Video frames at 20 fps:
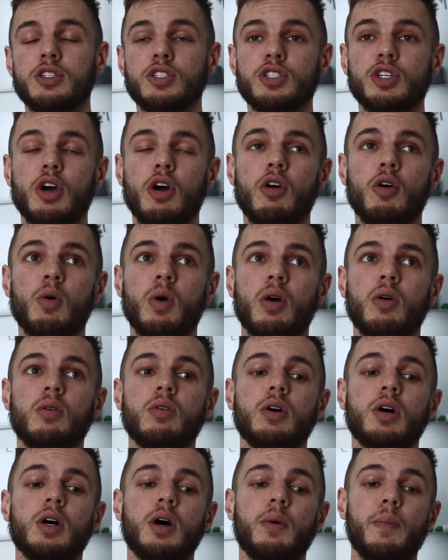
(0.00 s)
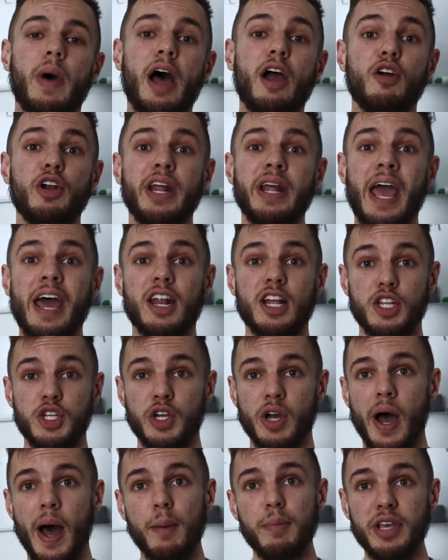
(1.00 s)
So um, I already had a
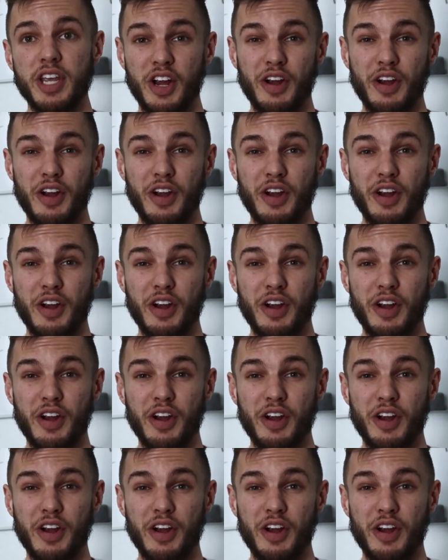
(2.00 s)
job